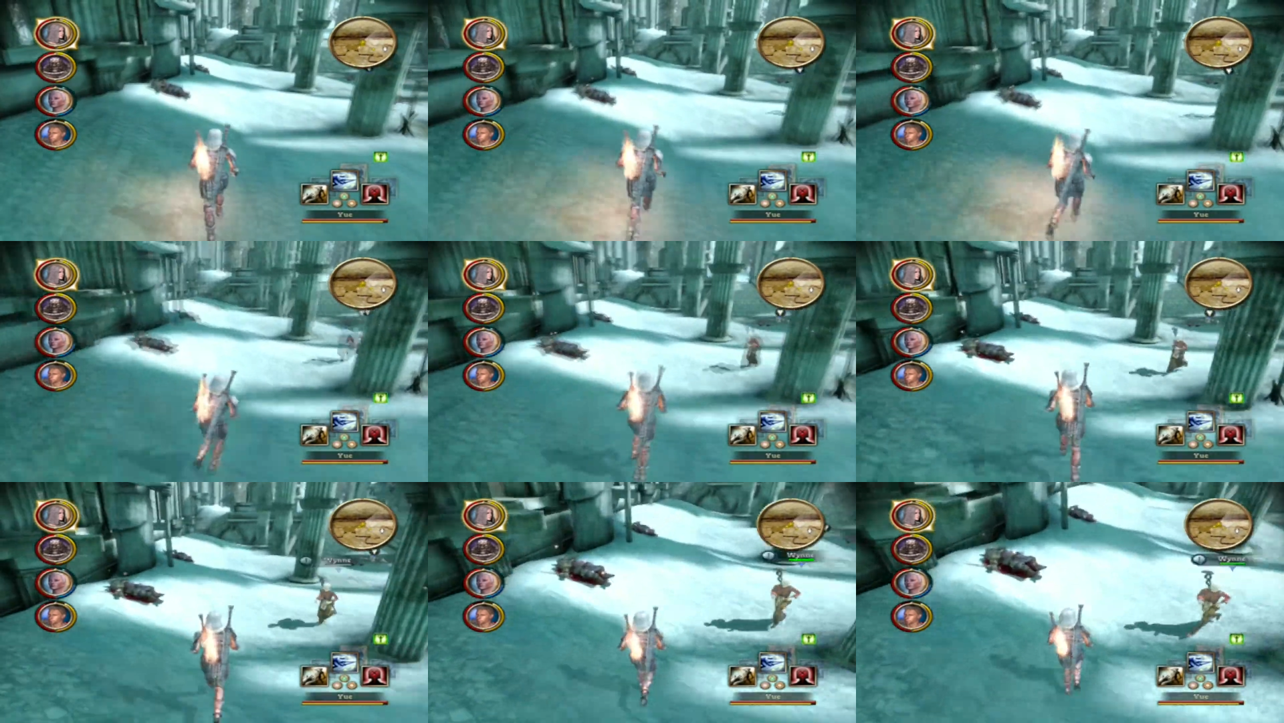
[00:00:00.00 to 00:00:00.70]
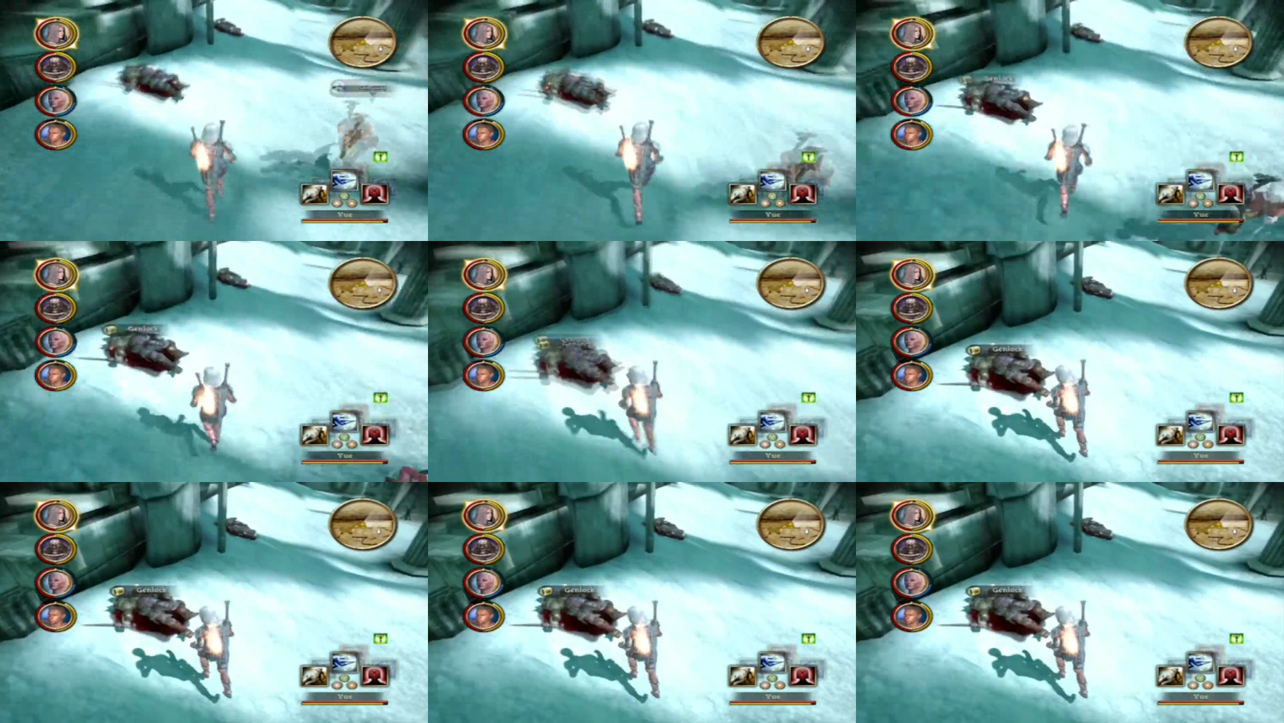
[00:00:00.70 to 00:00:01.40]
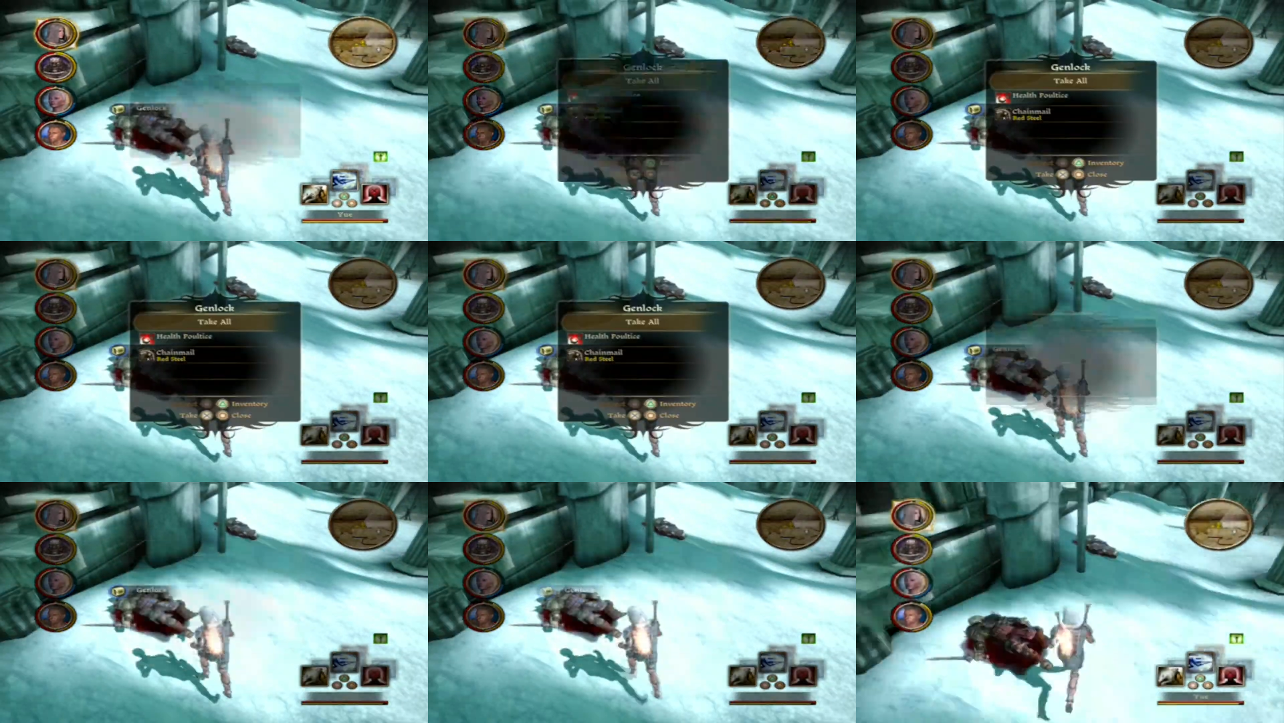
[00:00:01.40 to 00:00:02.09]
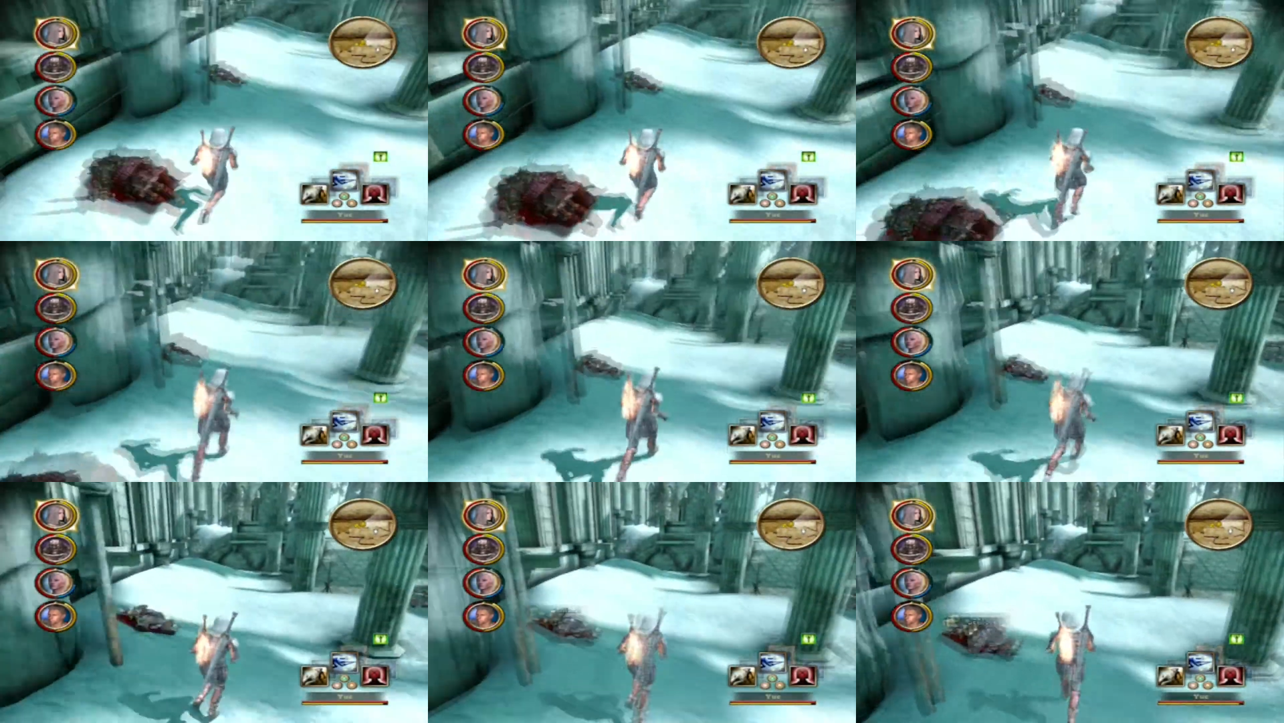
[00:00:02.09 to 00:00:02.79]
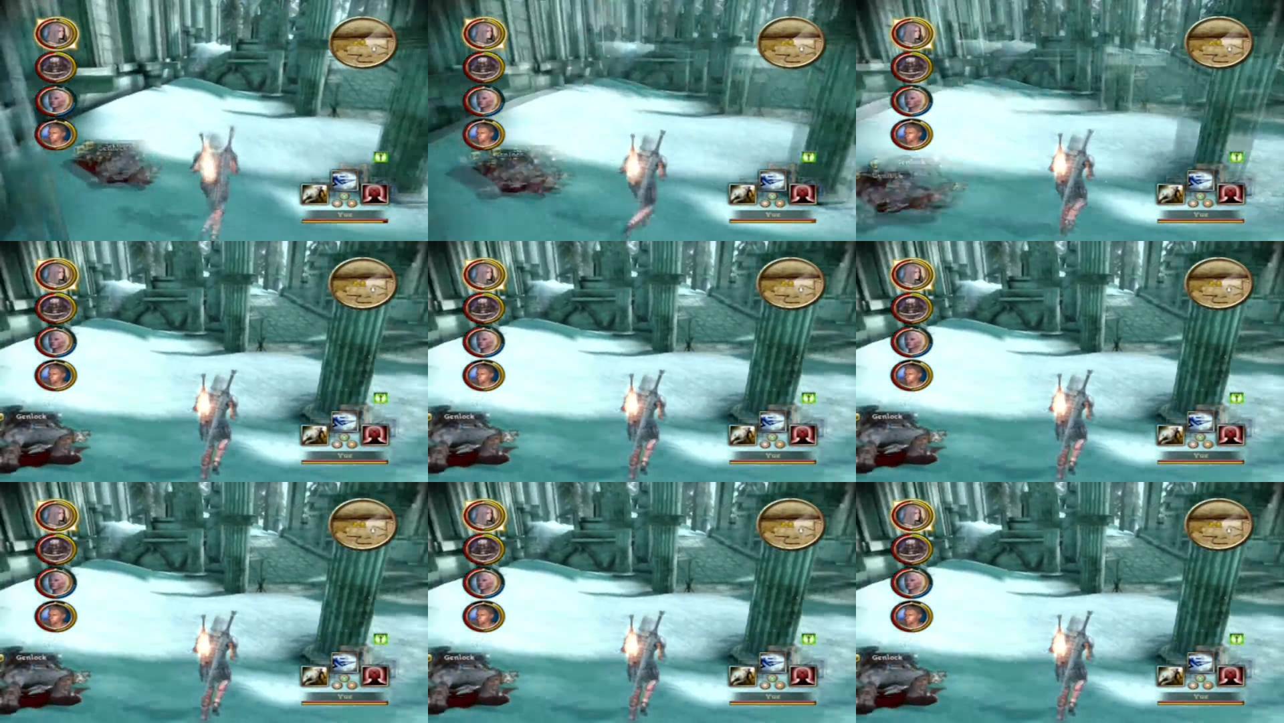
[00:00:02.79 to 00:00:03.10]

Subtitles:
No face is visible, so there are no lips to read.